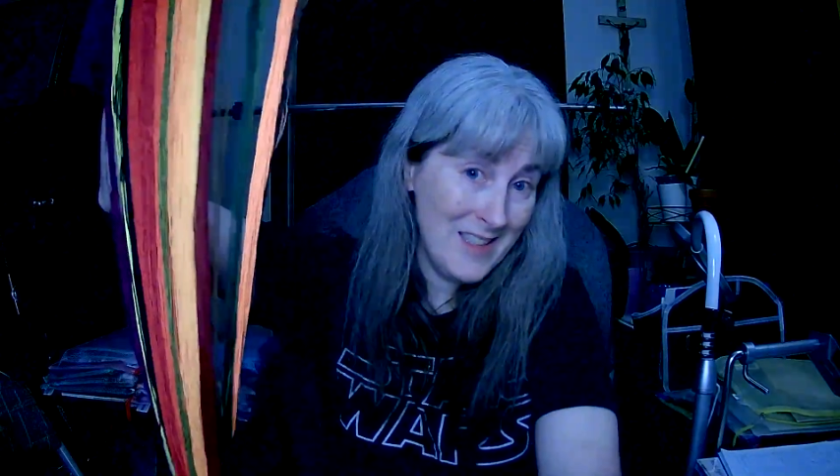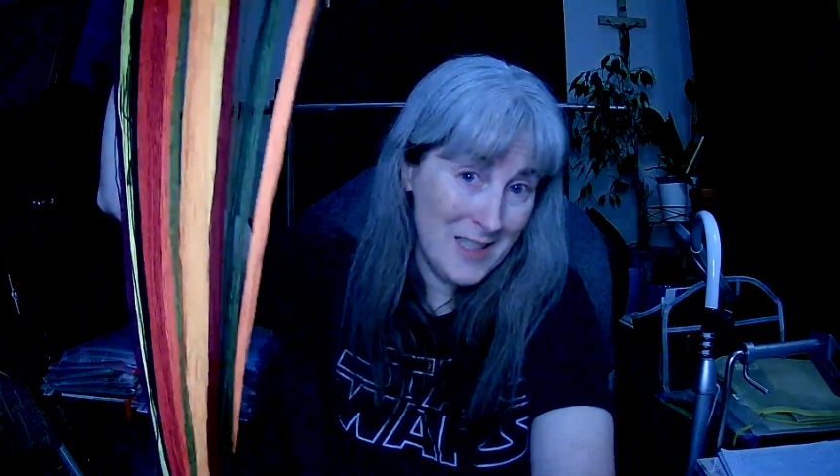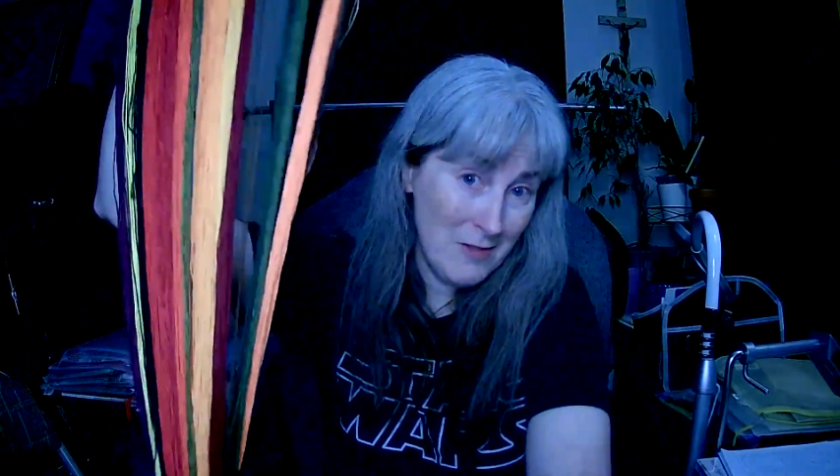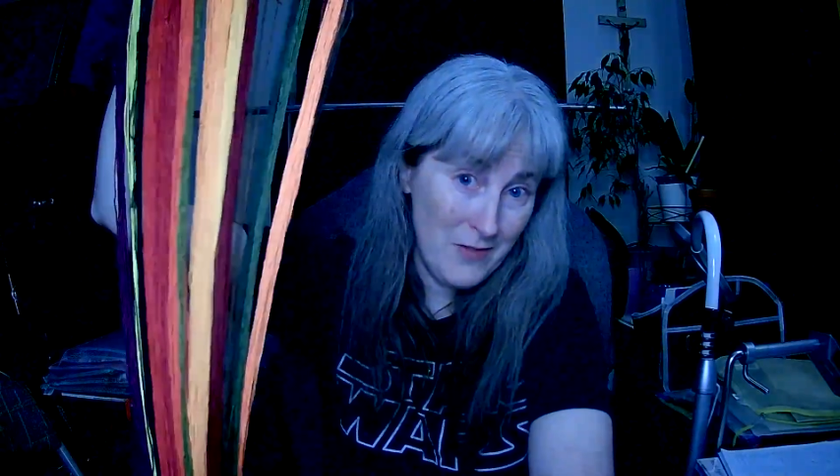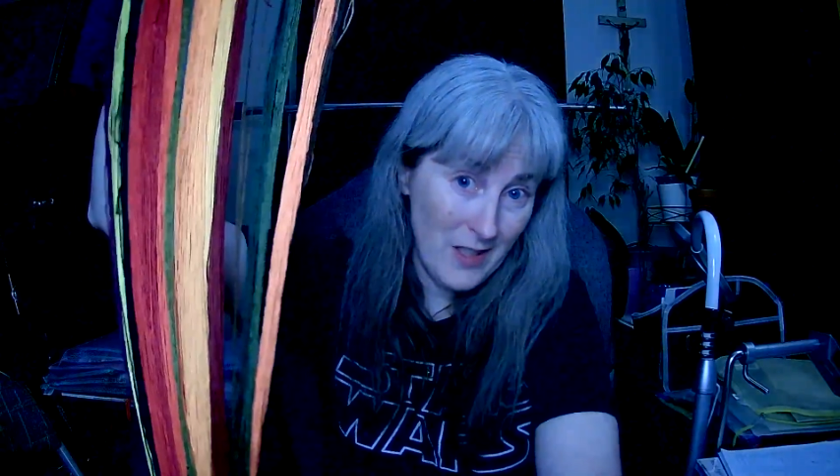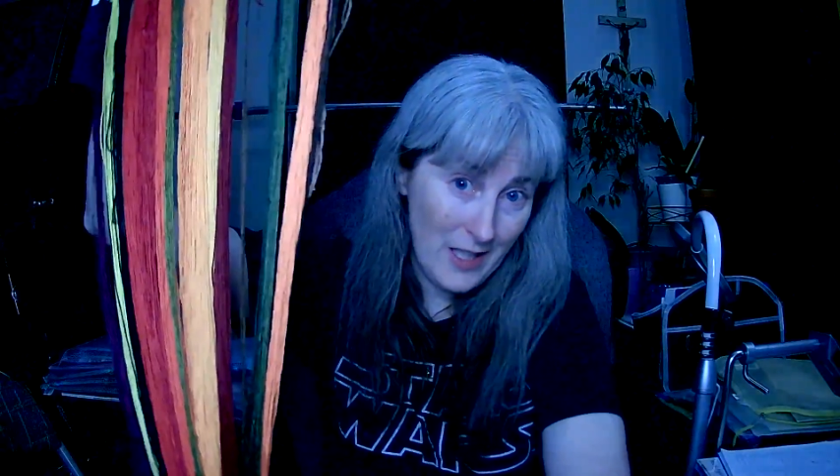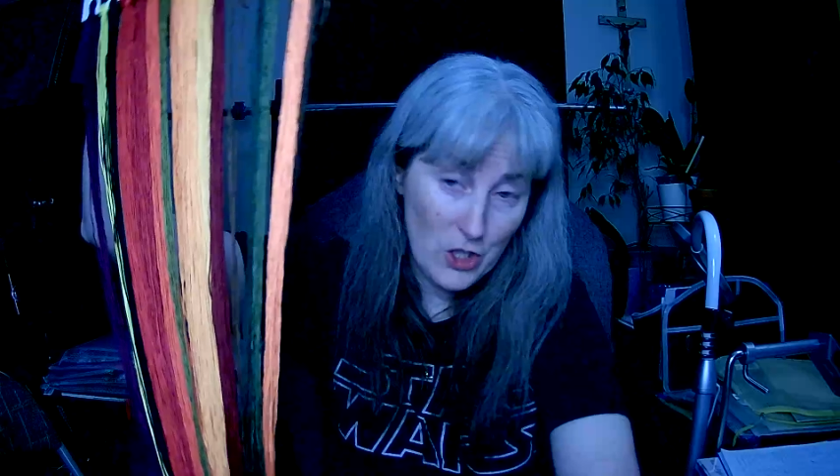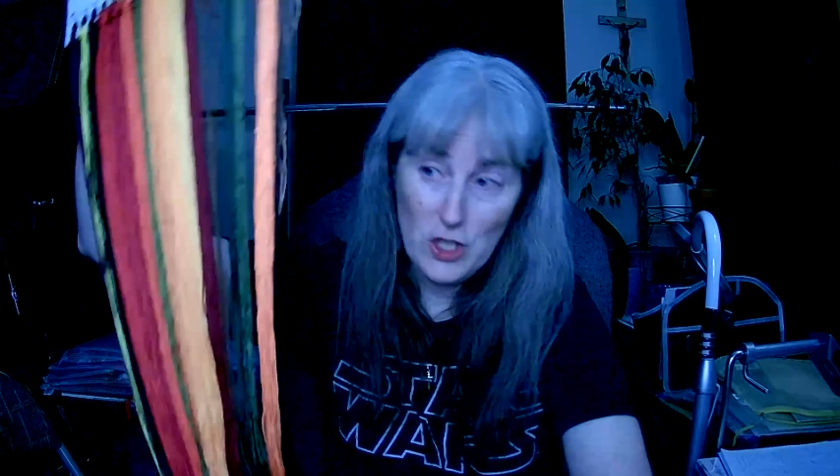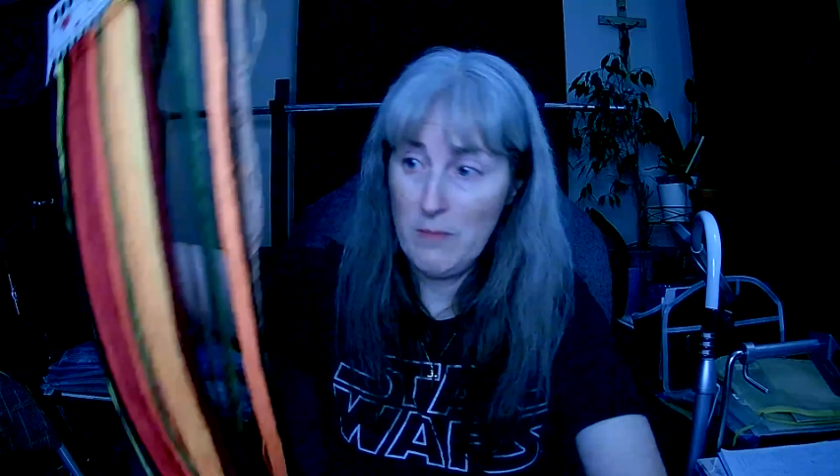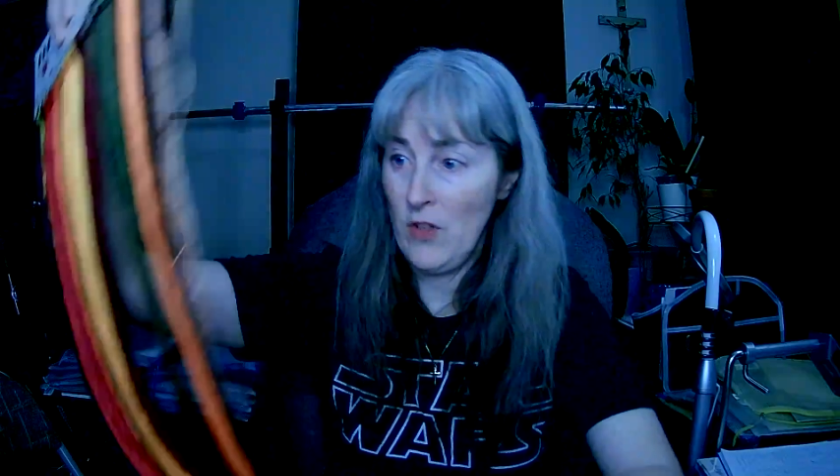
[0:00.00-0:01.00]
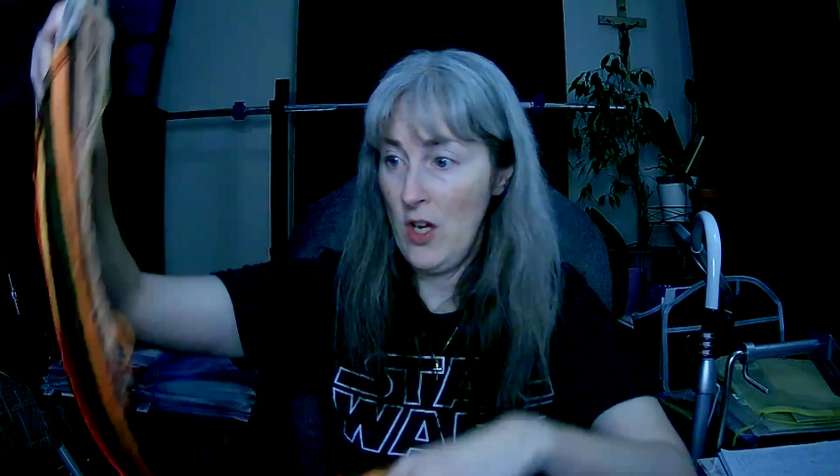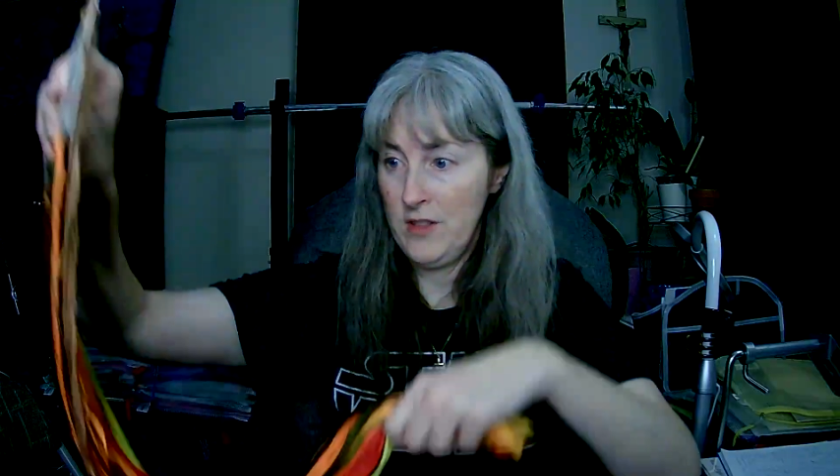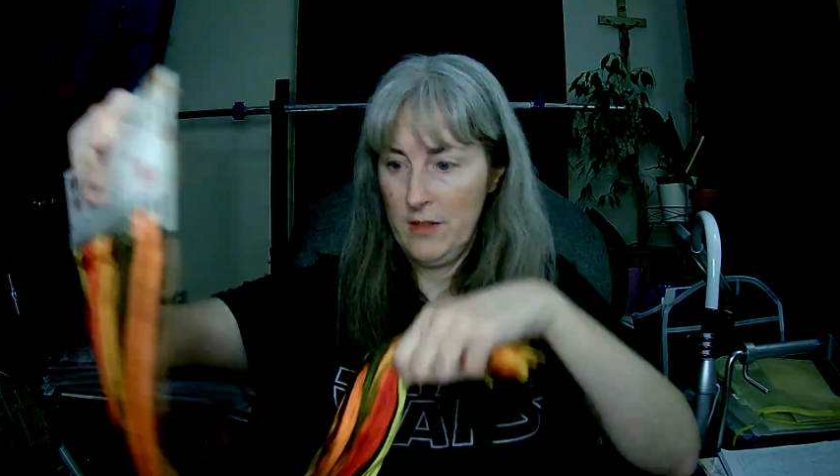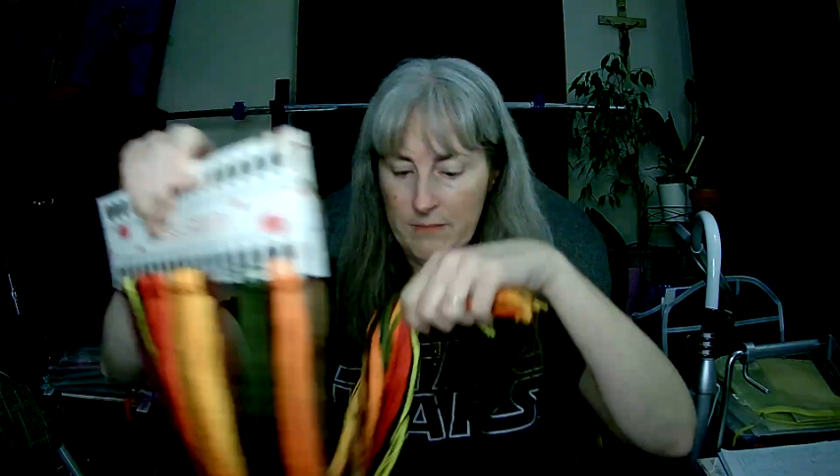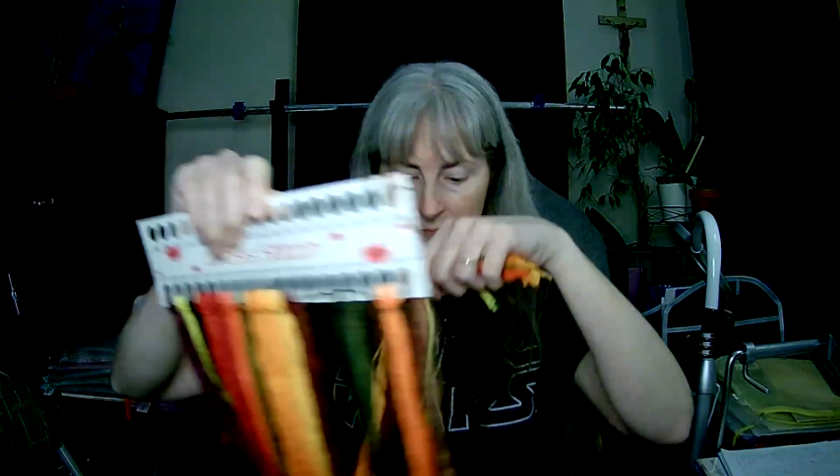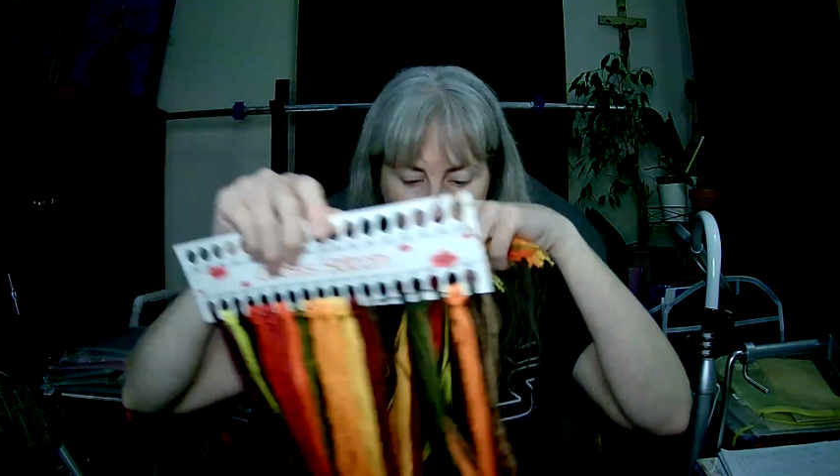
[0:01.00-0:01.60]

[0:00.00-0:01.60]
it doesn't feel like cheap floss.